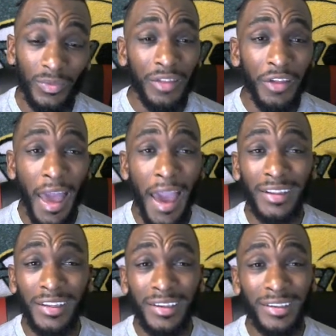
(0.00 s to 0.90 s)
The
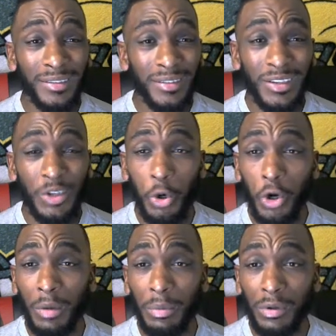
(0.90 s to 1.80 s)
acting is
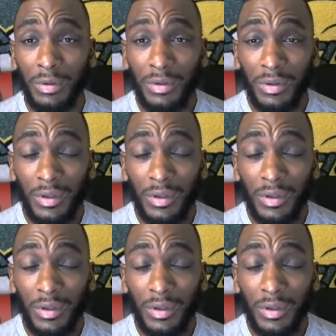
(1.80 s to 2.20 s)
horrible.